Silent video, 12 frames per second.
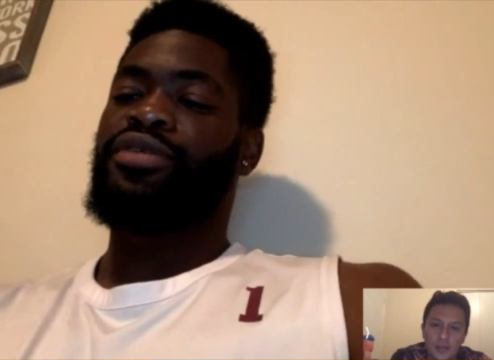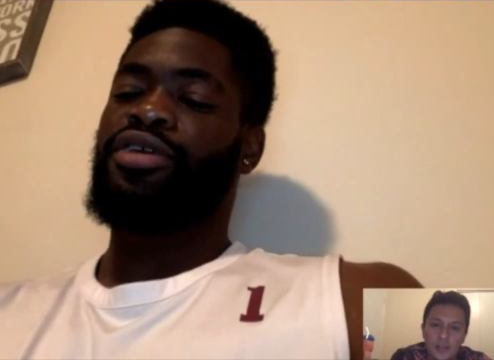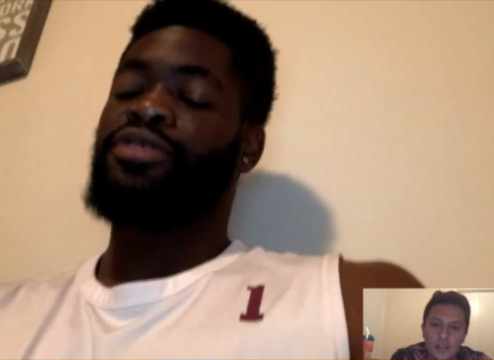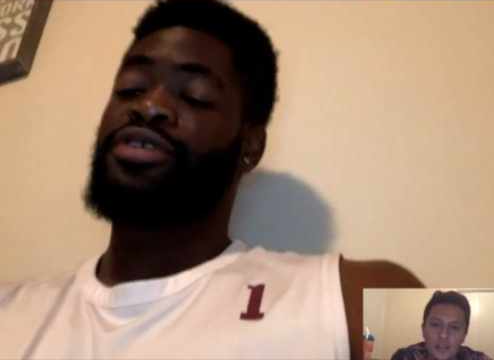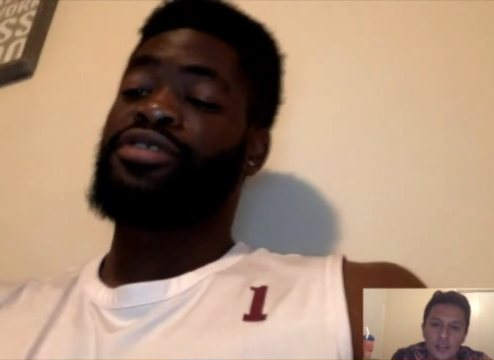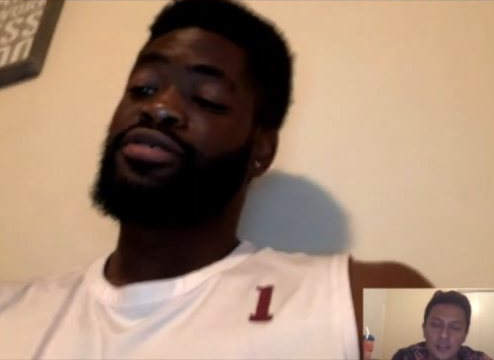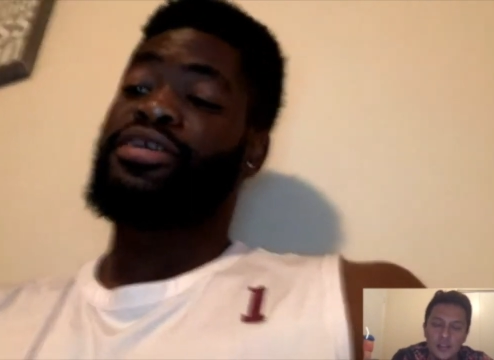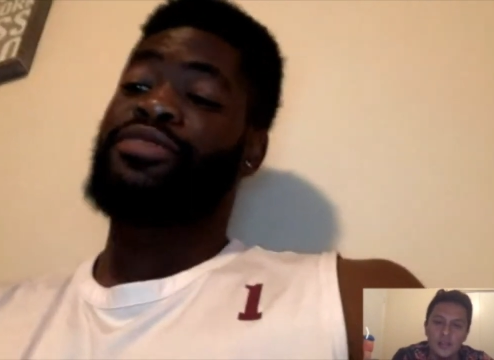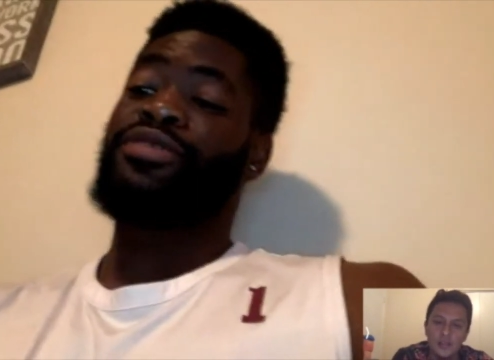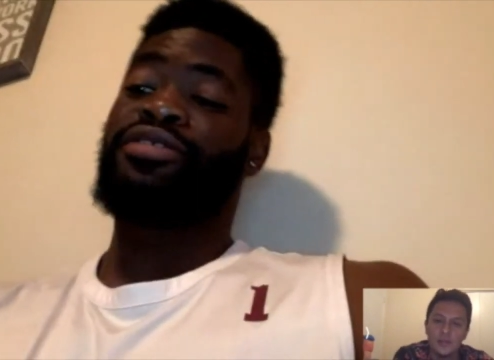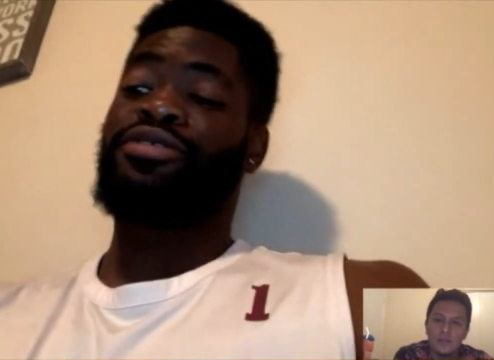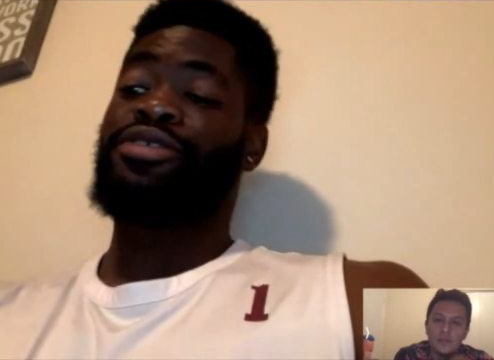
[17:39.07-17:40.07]
Speaker 1: It was. I
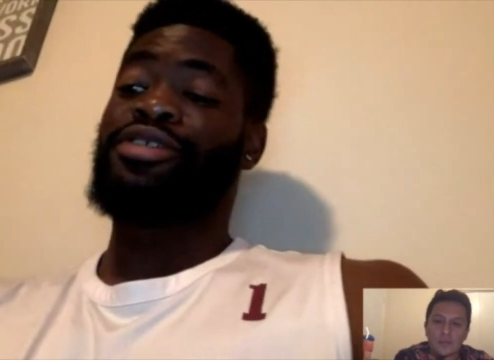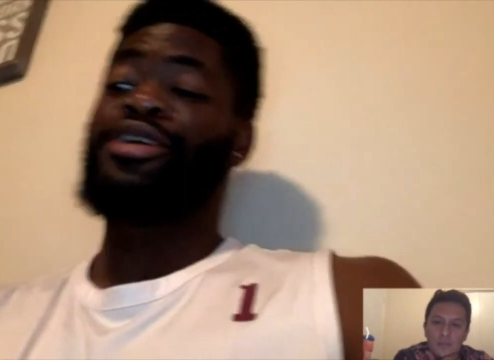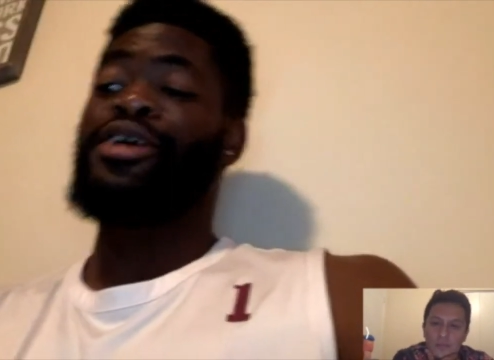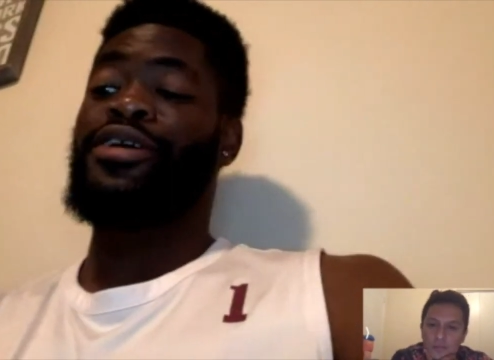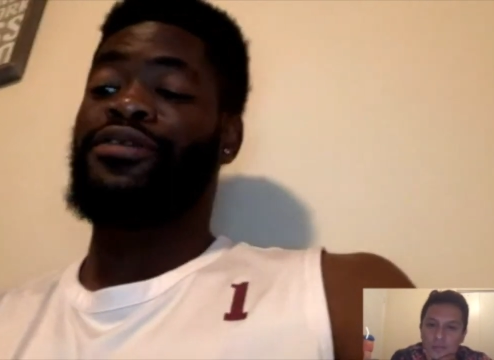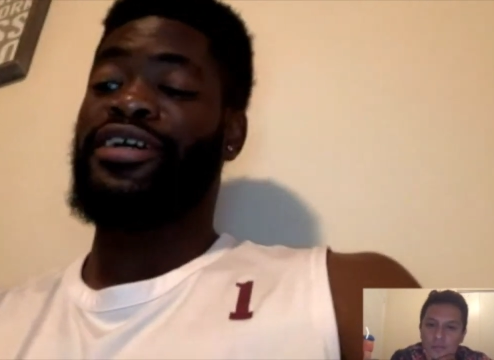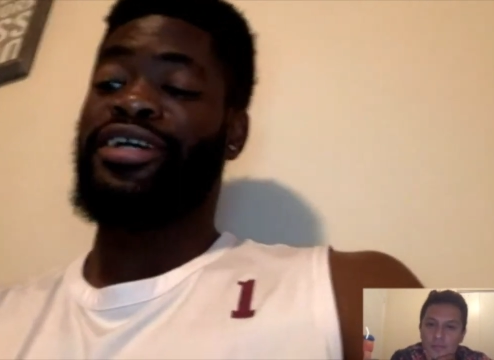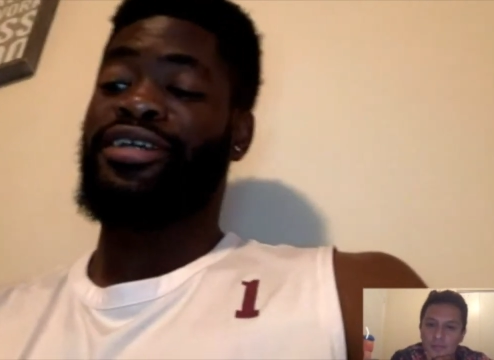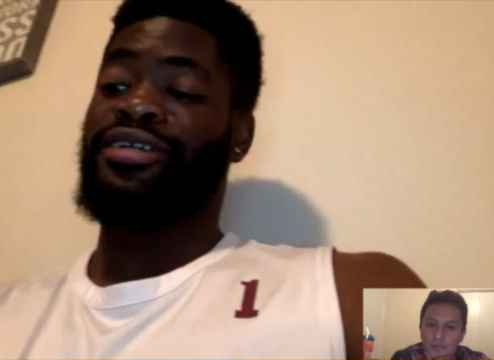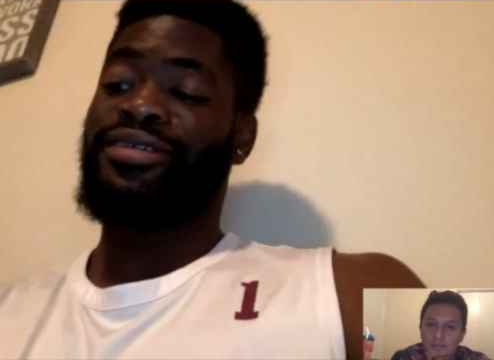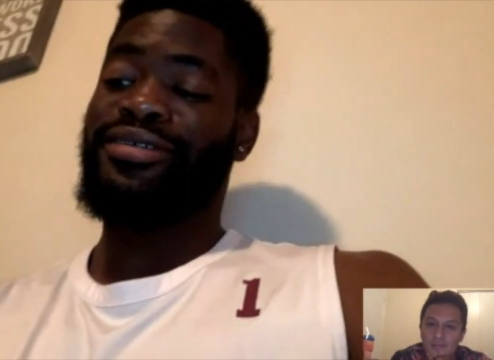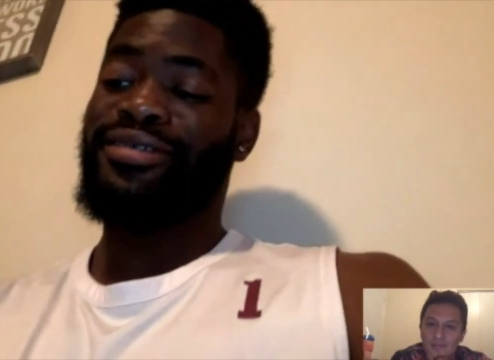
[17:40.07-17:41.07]
mean, it was tough.
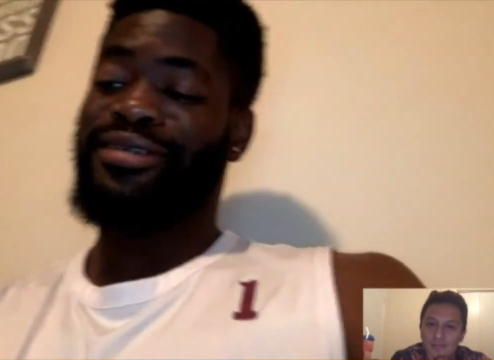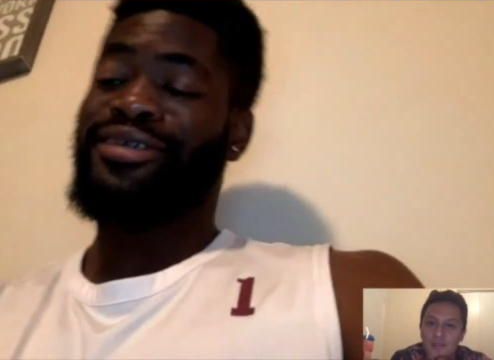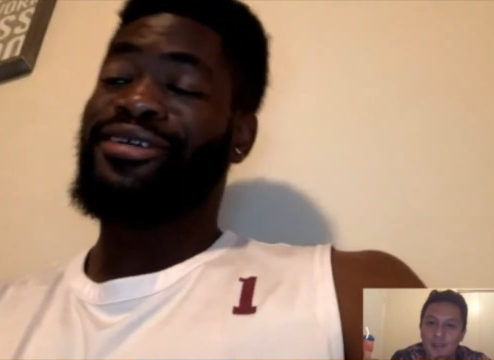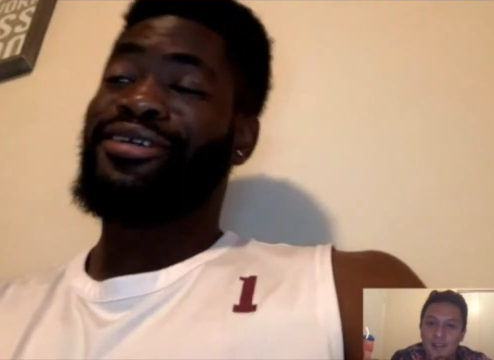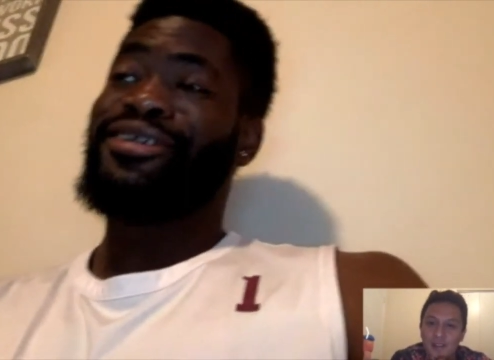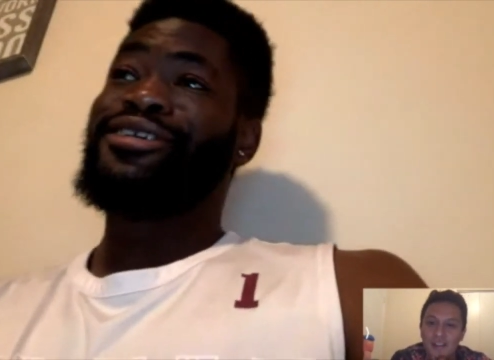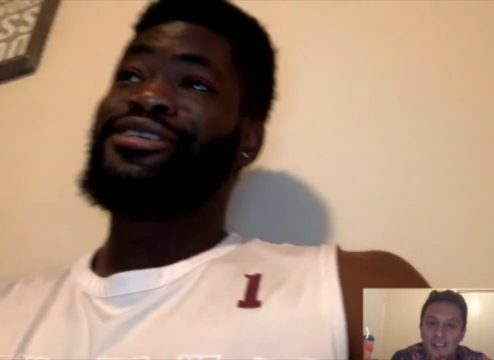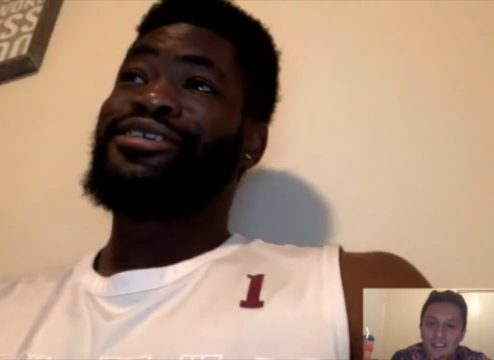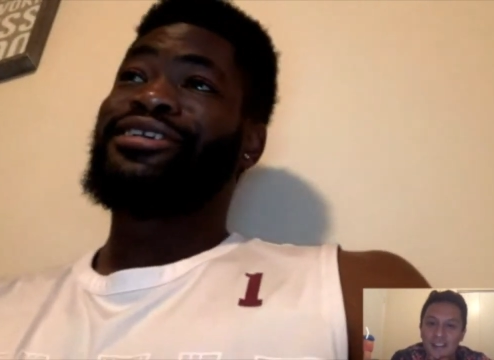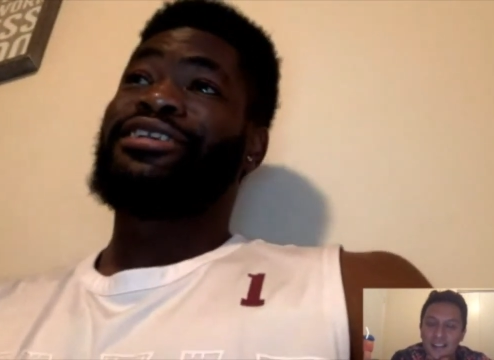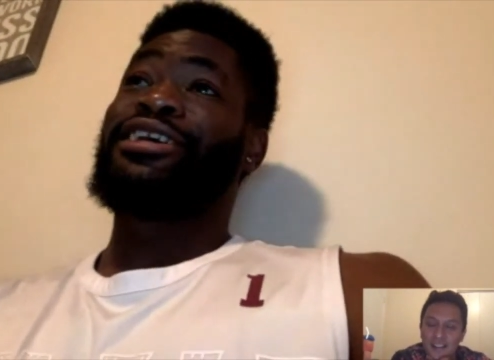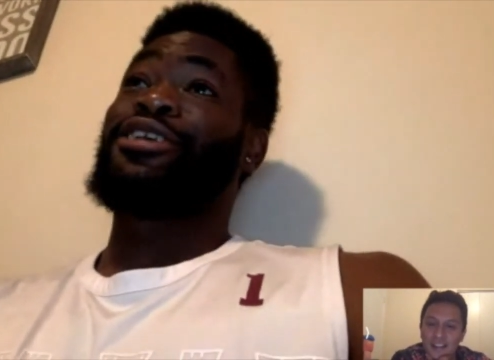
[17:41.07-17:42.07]
Like. Yeah.
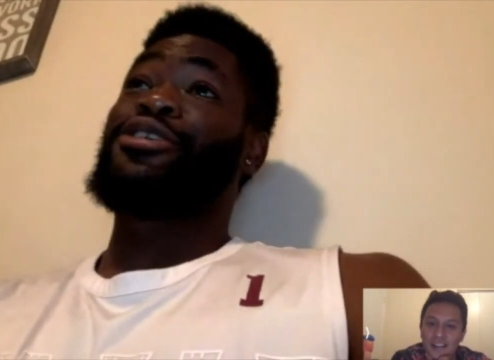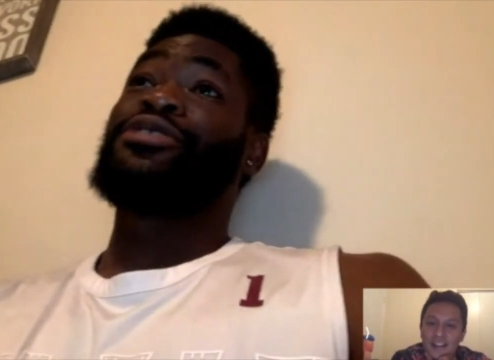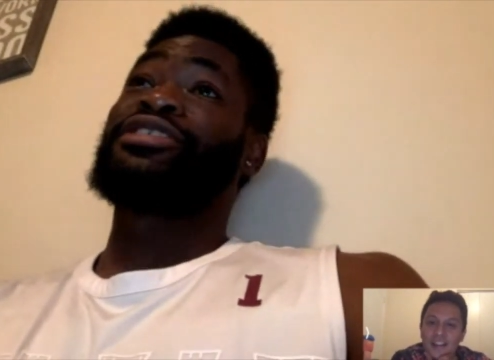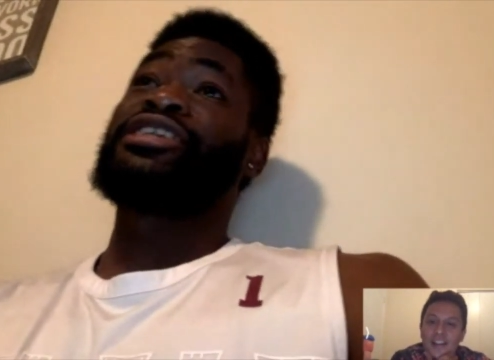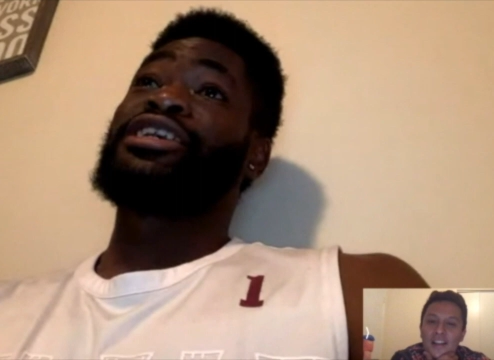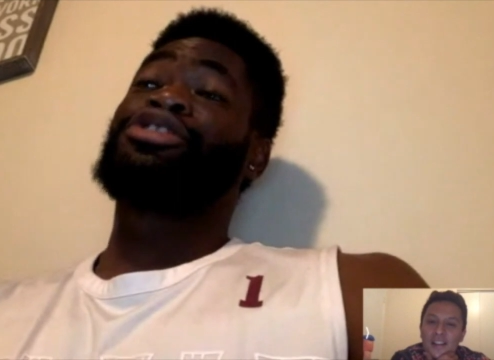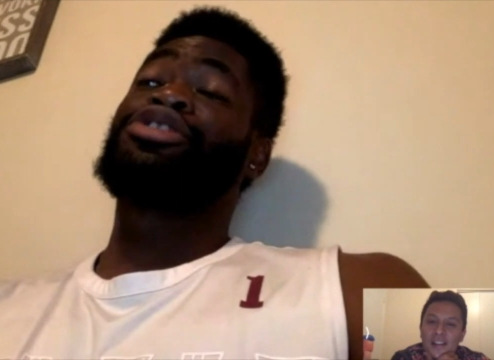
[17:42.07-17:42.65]
Like always, like